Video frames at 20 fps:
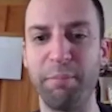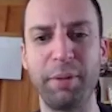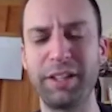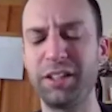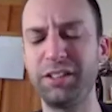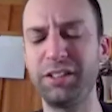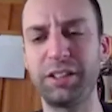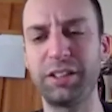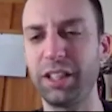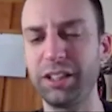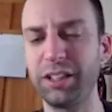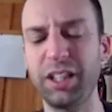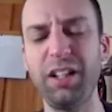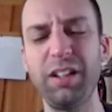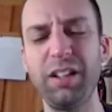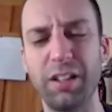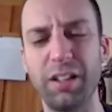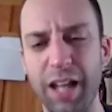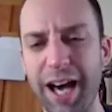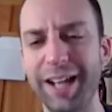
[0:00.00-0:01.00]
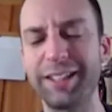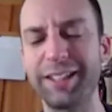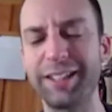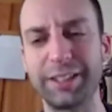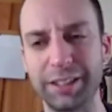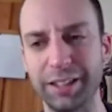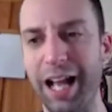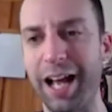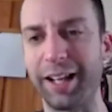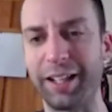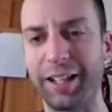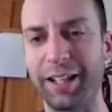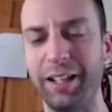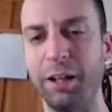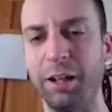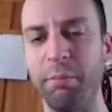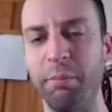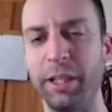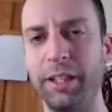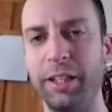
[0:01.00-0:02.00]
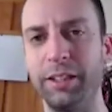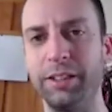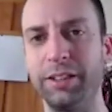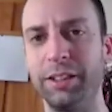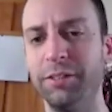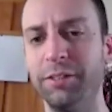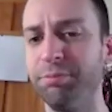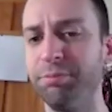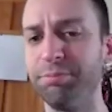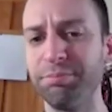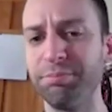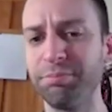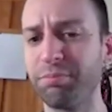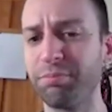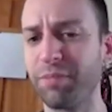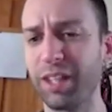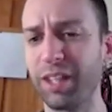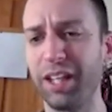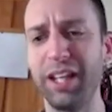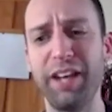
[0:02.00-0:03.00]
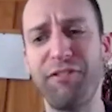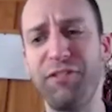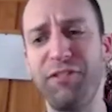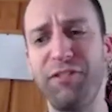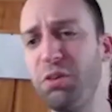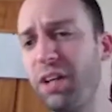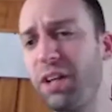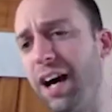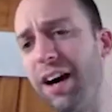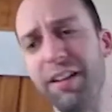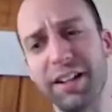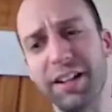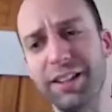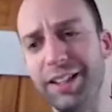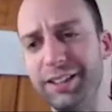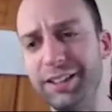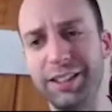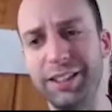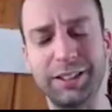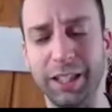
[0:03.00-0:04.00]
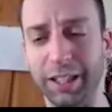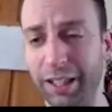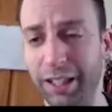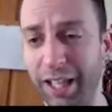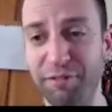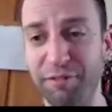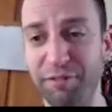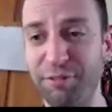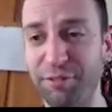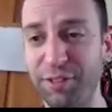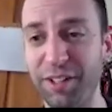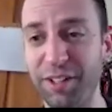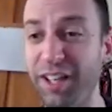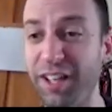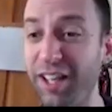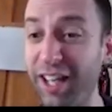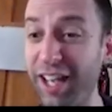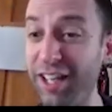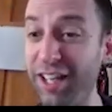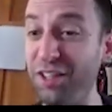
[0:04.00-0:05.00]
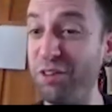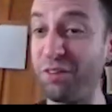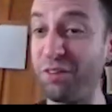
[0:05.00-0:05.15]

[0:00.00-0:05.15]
but there's there's a lot of slack here because if you counted this as a lymph and you